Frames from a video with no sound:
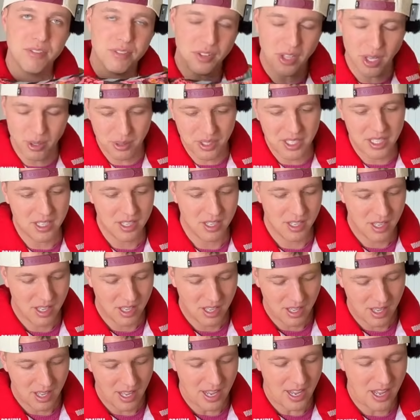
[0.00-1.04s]
flowy.
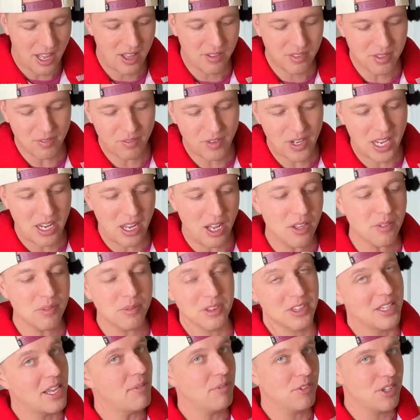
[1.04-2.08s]
I'll
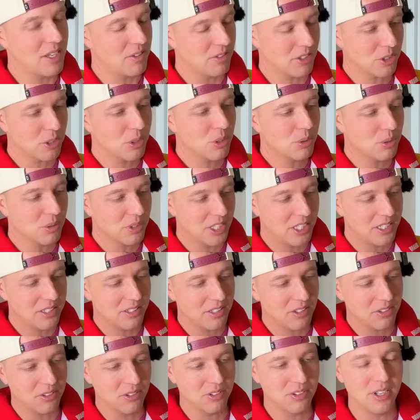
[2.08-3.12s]
definitely have to Google lens
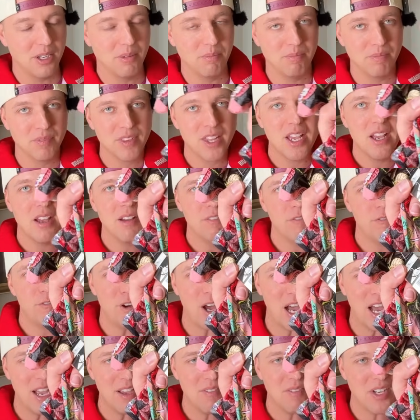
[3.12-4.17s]
this or something.
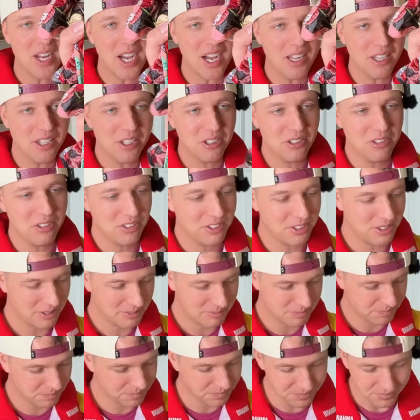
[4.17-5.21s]
$5.
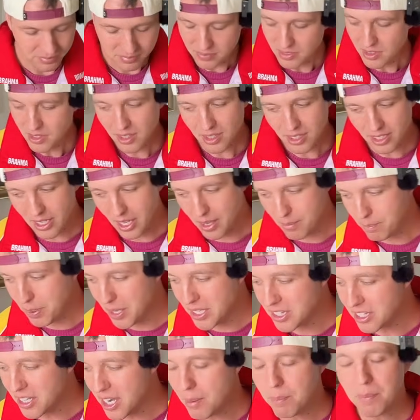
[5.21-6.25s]

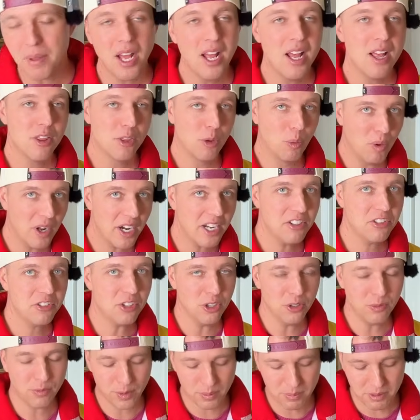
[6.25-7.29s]
Picked it up. The one I
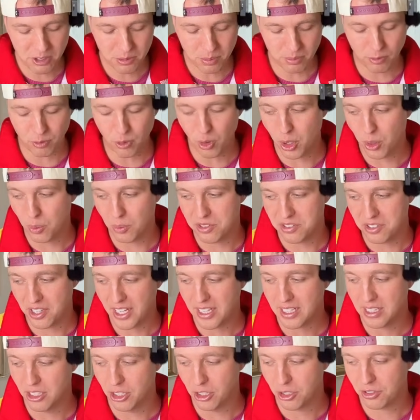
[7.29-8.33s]
sold from this before was
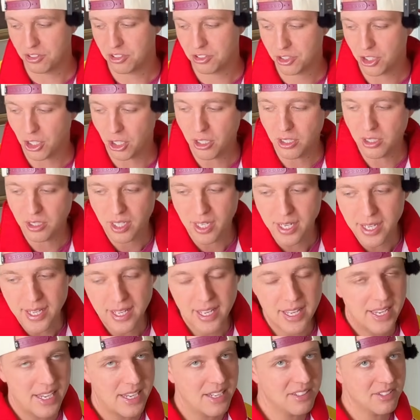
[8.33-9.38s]
like a little skirt.
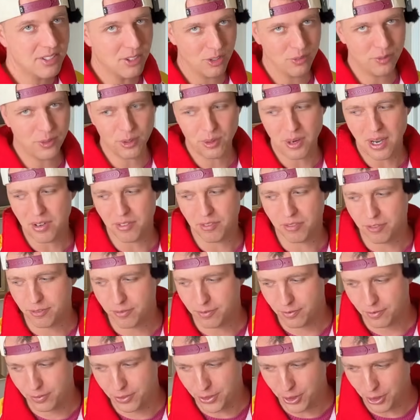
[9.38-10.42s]
It sold for around
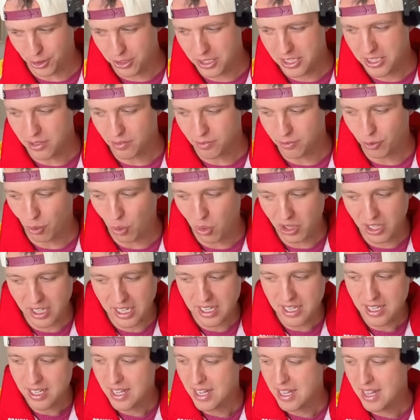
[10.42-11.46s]
30 or
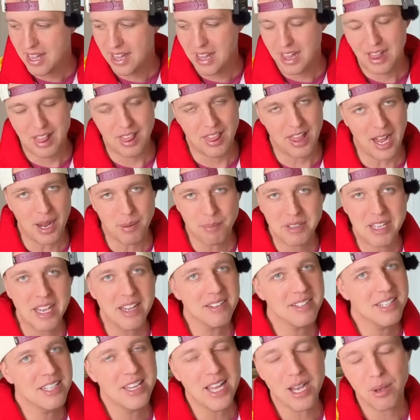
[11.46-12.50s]
40. I'm
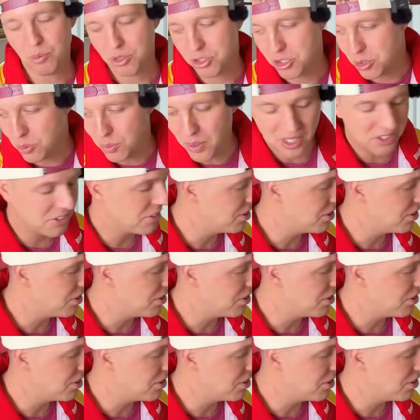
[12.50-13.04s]
guessing that will do well